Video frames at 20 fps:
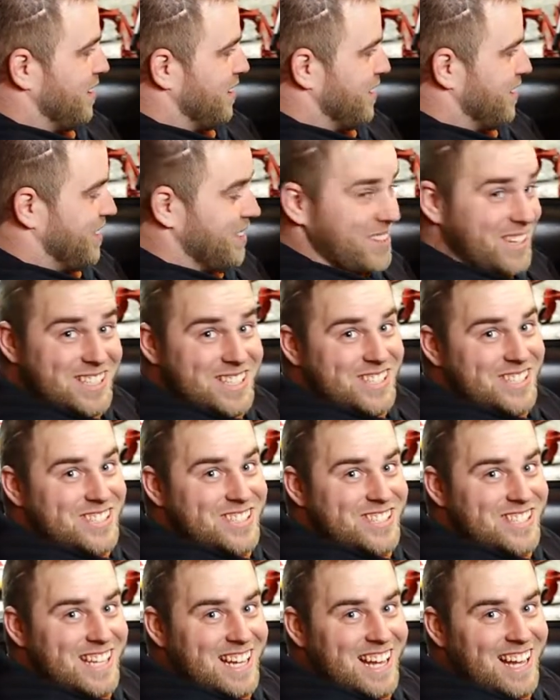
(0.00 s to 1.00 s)
Dude, this is
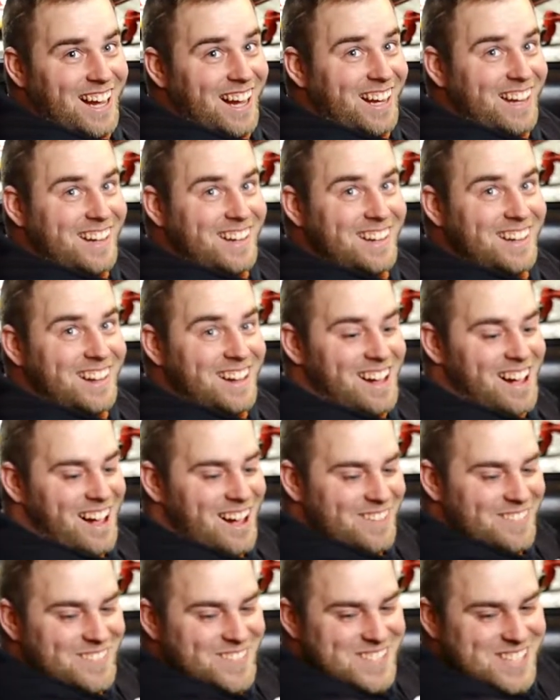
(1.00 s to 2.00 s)
sick.
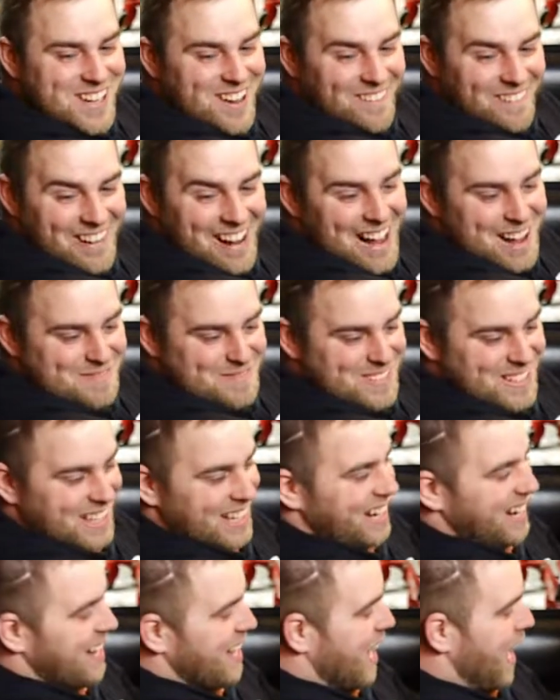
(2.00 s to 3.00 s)
I'm so happy.
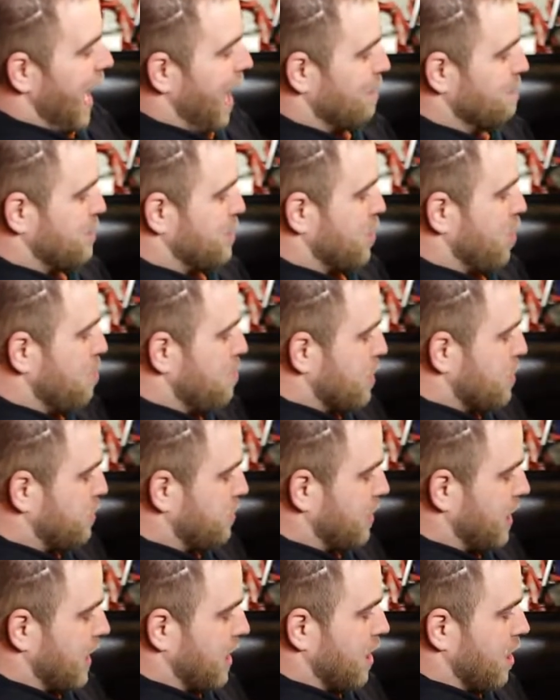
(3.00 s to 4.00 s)
I'm so much
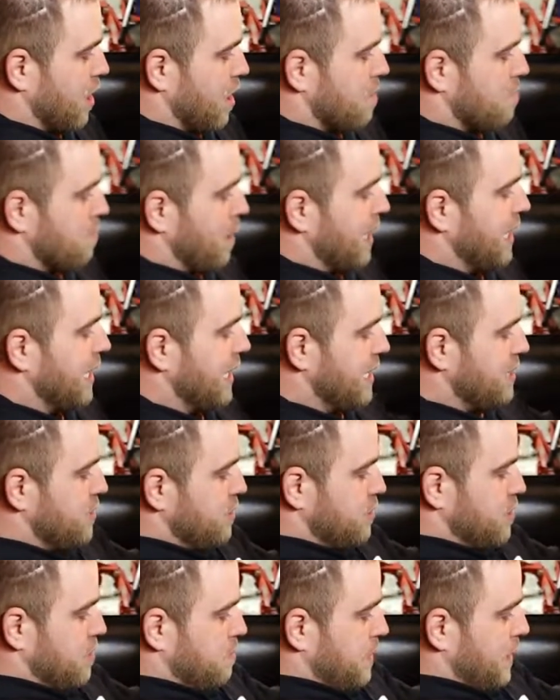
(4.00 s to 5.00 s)
like, my knees
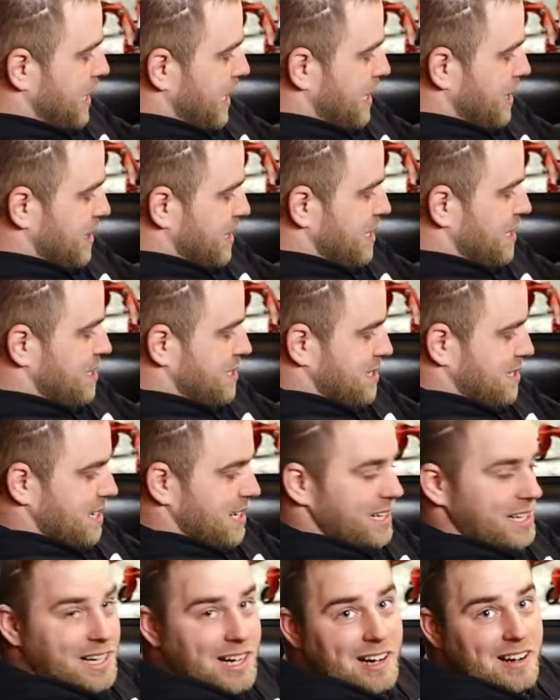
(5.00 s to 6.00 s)
used to be like this
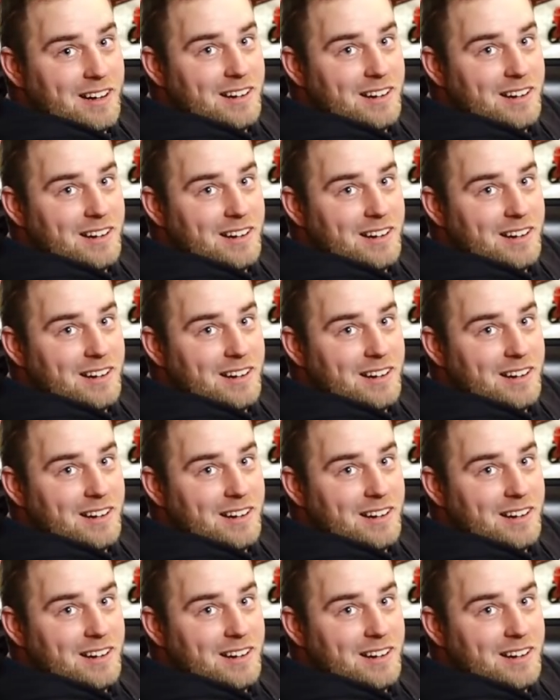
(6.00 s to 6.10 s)
in here.